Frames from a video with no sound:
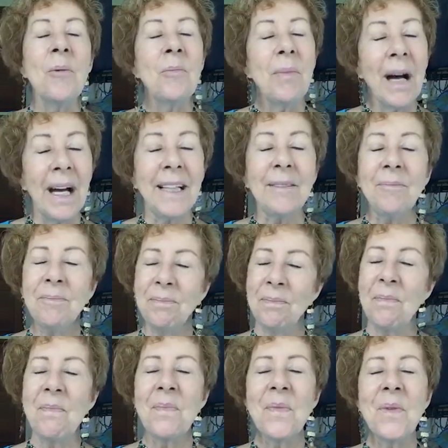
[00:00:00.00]
But
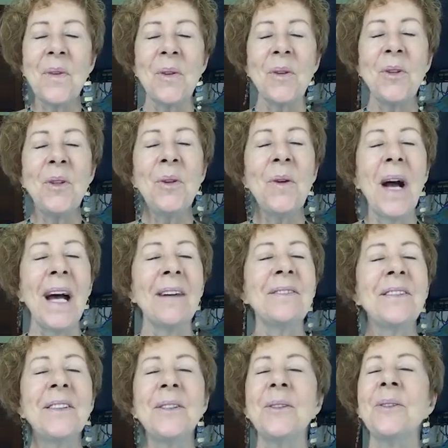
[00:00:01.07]
you have
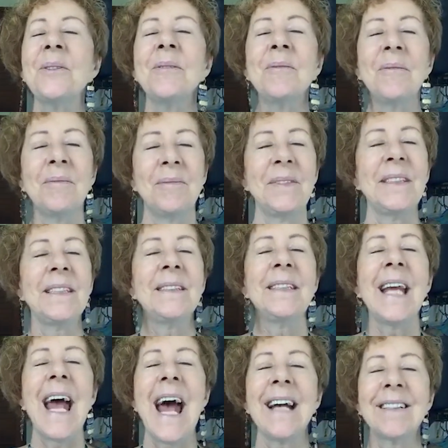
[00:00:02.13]
to
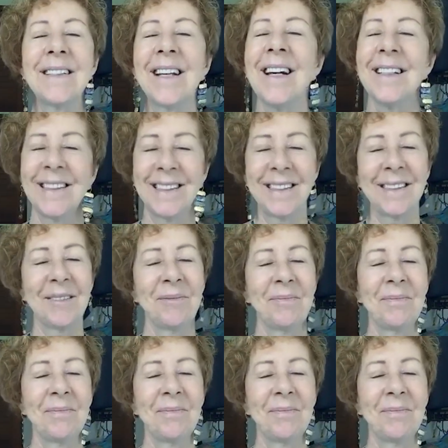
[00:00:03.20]
ask us.